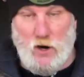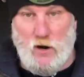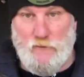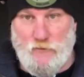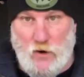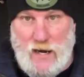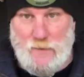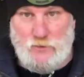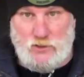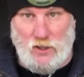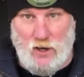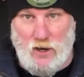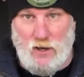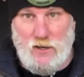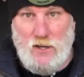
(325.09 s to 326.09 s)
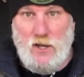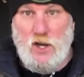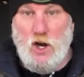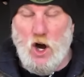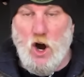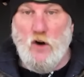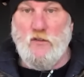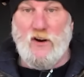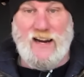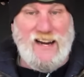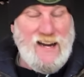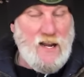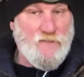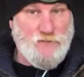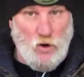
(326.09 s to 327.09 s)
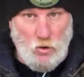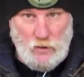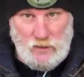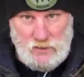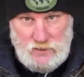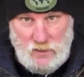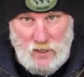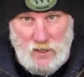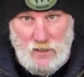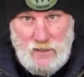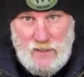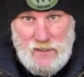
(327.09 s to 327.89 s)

or frame saw over any folding saw,